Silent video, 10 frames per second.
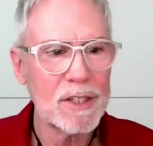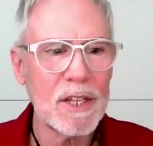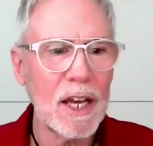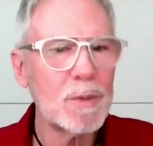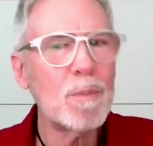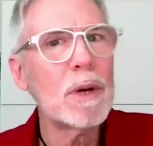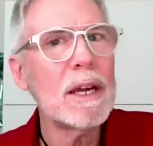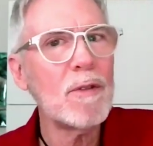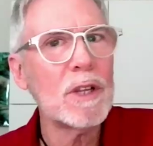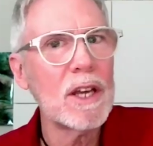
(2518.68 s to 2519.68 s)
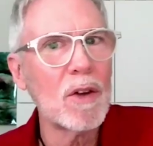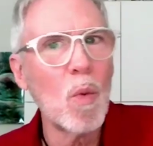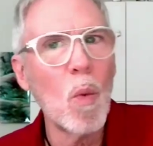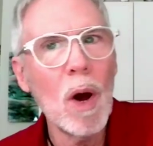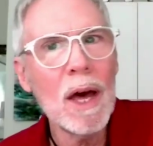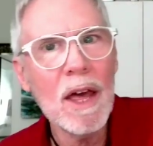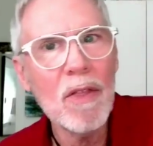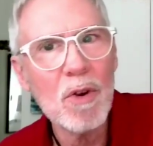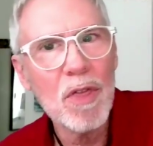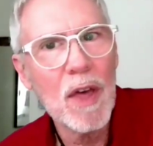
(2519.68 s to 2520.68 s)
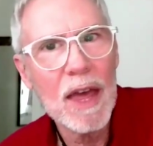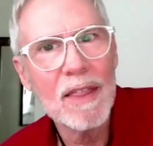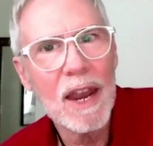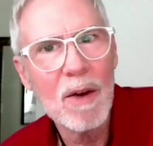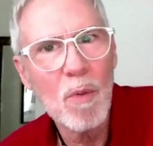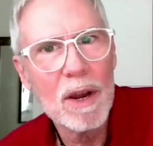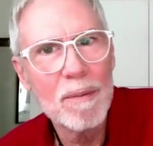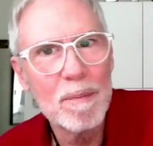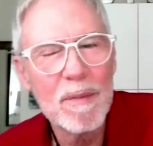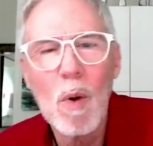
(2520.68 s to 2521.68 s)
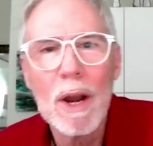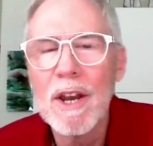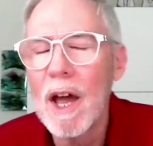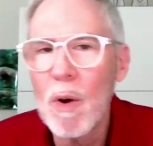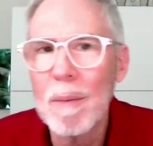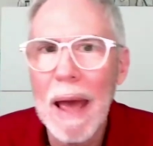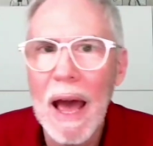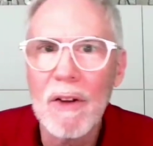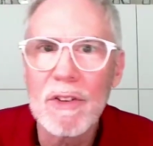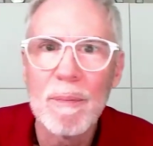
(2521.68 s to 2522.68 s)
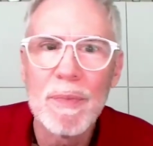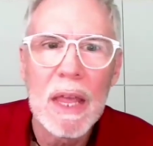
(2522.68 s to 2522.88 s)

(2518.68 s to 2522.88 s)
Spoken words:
just touch briefly on one other thing that I want to know about.